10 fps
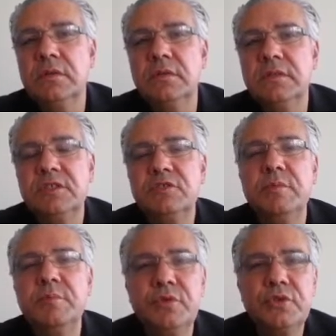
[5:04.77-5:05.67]

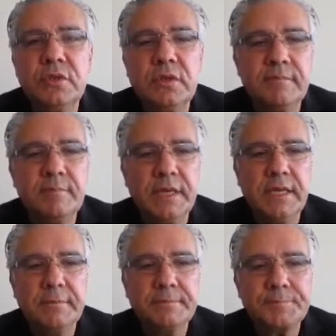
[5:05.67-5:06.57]
distribution of money.
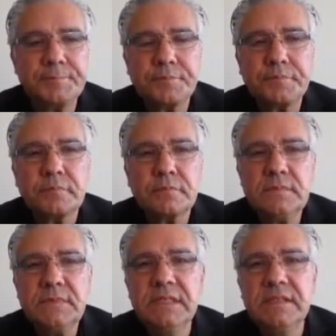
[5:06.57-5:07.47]

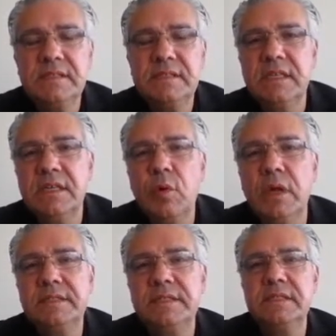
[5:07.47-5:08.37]
This
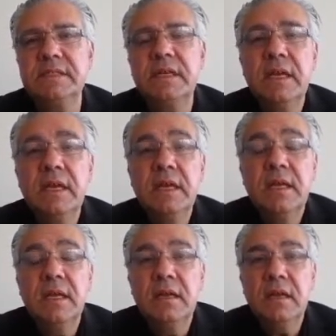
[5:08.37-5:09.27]
inequality is,
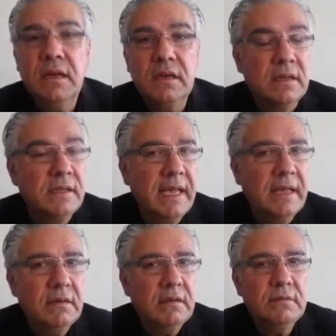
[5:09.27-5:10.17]

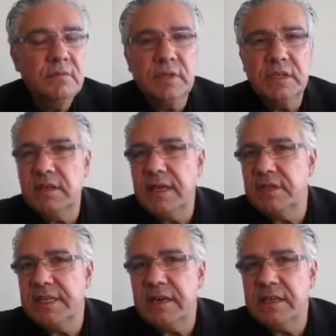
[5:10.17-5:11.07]
again, we could have a
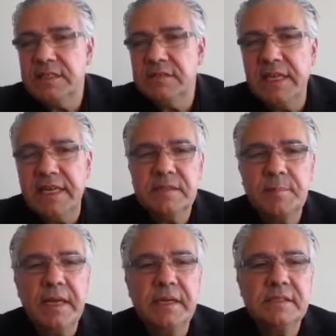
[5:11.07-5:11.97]
narrative that
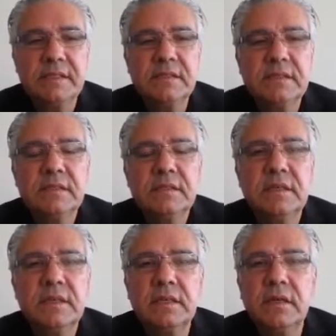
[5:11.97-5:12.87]
explains it.
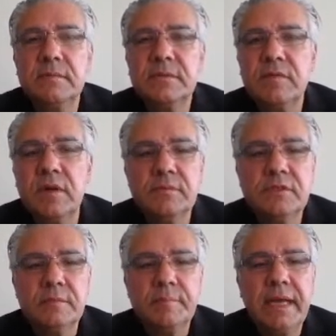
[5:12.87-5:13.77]
It comes from the
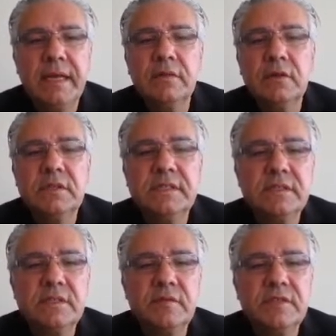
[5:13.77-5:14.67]
supply of goods and
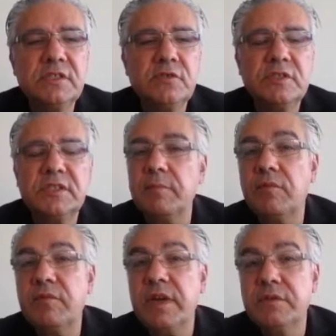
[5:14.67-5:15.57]
services which are
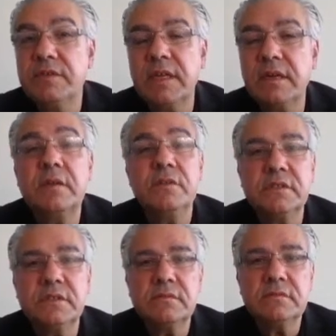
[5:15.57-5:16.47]
more valued than
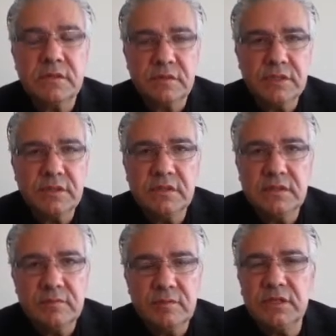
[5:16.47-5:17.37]
others. So we
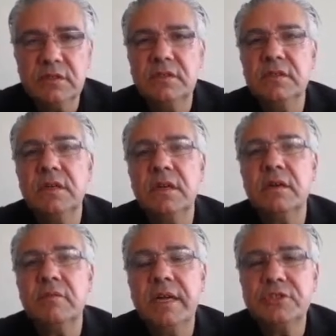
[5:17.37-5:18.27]
could
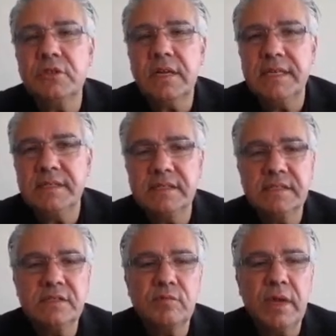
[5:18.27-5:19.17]
rationalize it
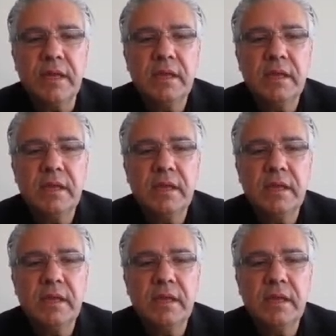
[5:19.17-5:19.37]
this way.